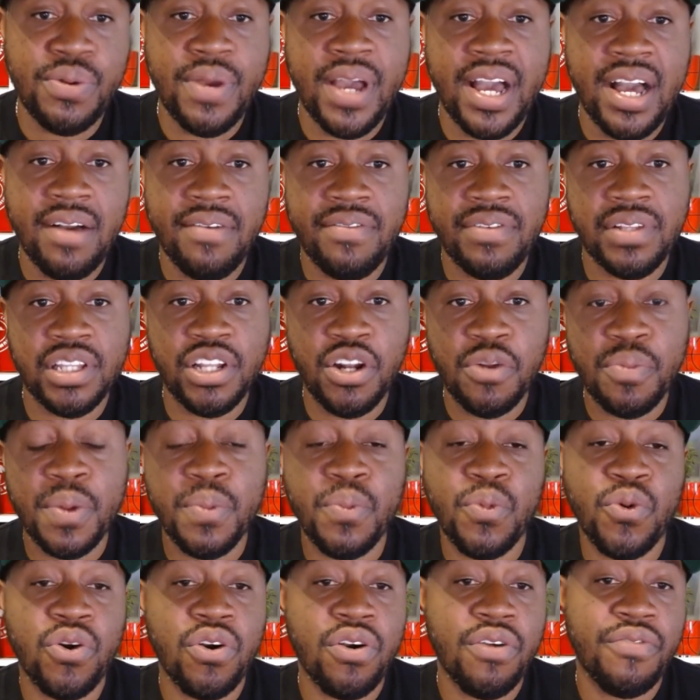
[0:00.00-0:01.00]
You have a little
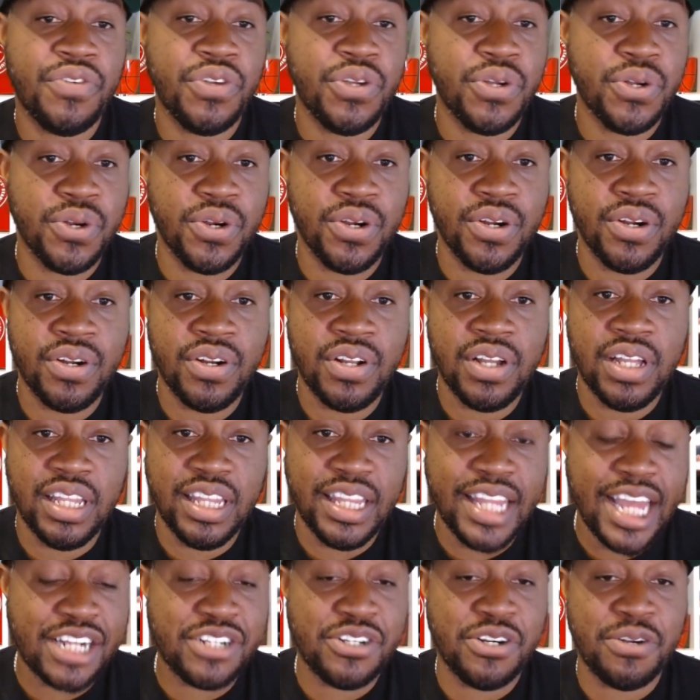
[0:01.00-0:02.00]
bit more of your
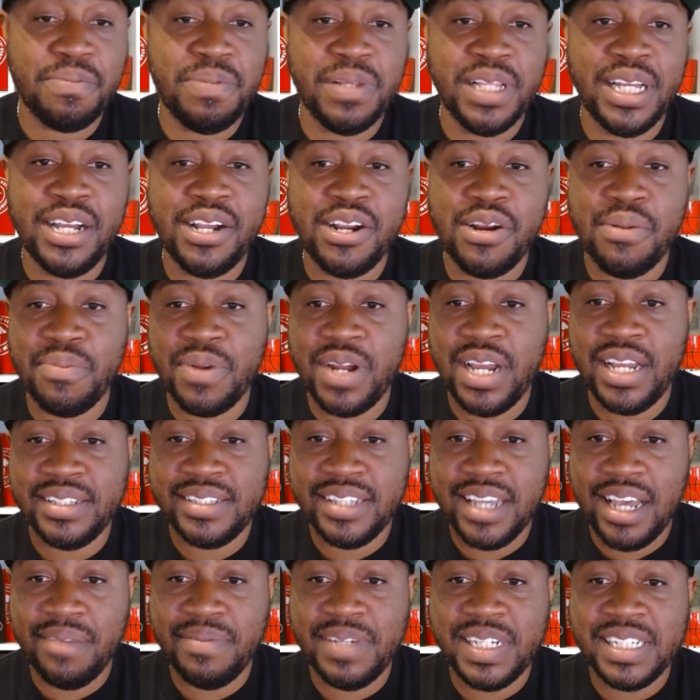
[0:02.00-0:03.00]
electric player in
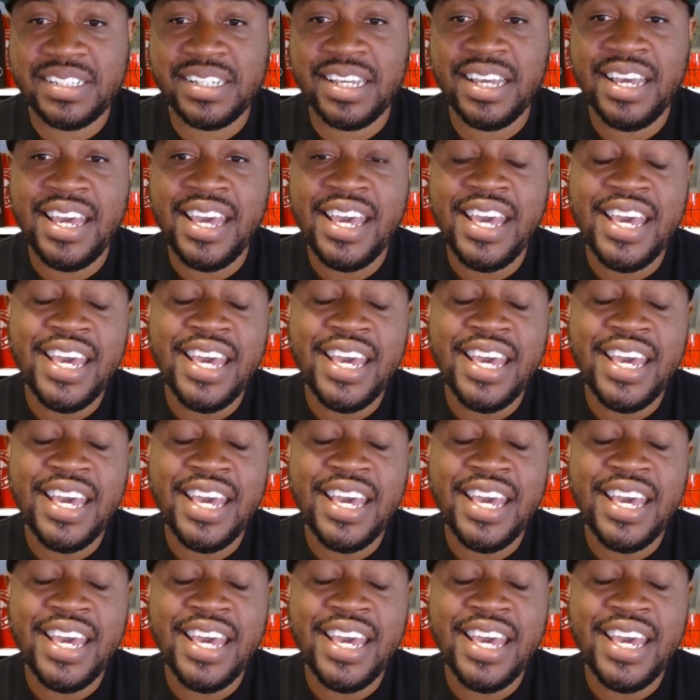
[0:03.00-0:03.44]
Brian Thomas.